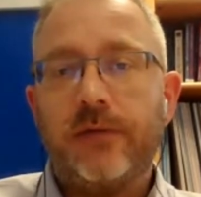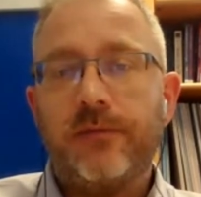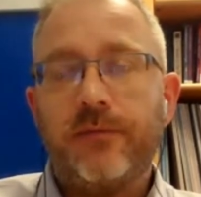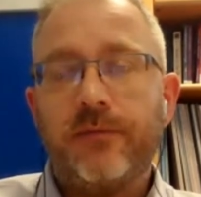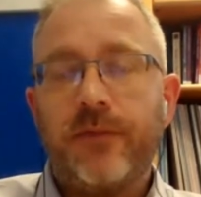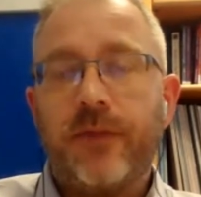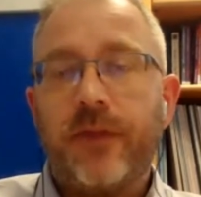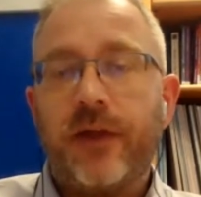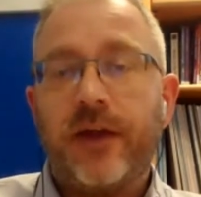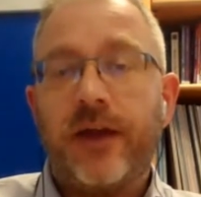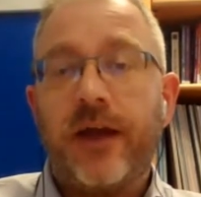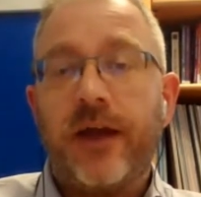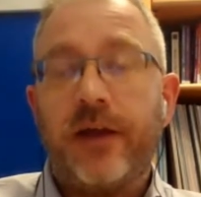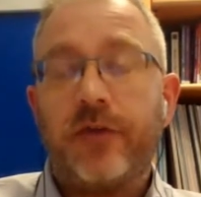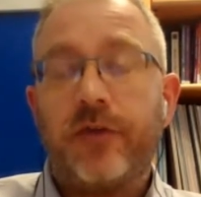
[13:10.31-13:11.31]
they
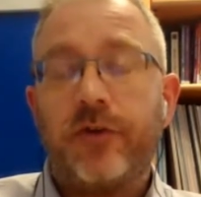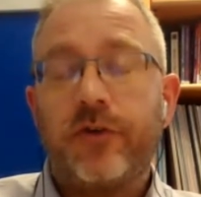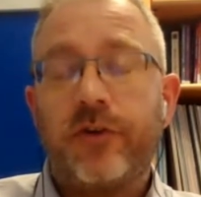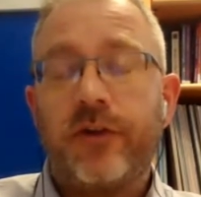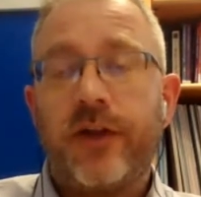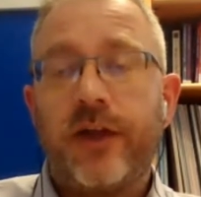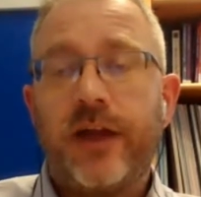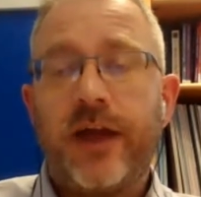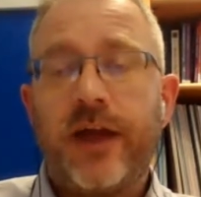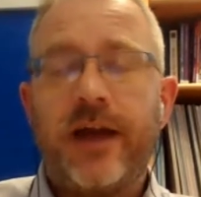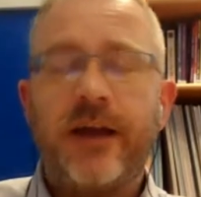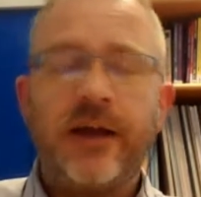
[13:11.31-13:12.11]
get, storage that they get.